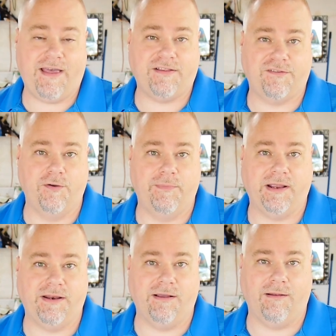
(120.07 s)
That's no
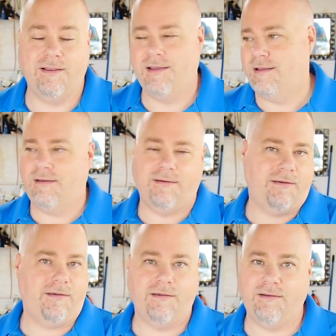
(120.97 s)
big deal.
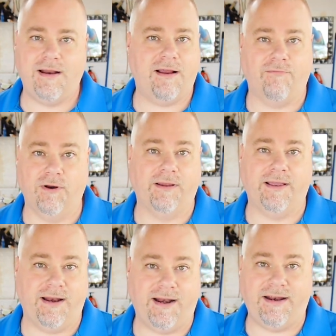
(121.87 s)
Not really
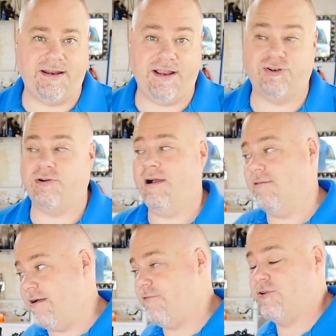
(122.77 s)
in any danger.
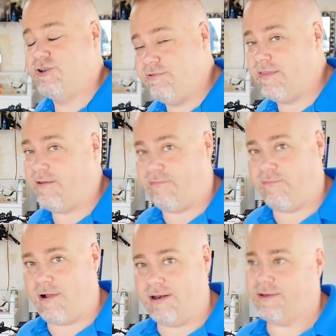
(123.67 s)
However, doing the
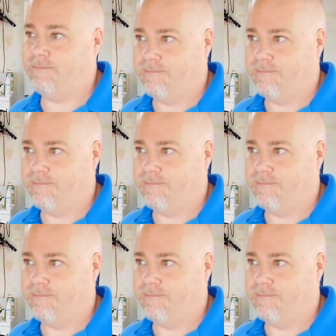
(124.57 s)
front,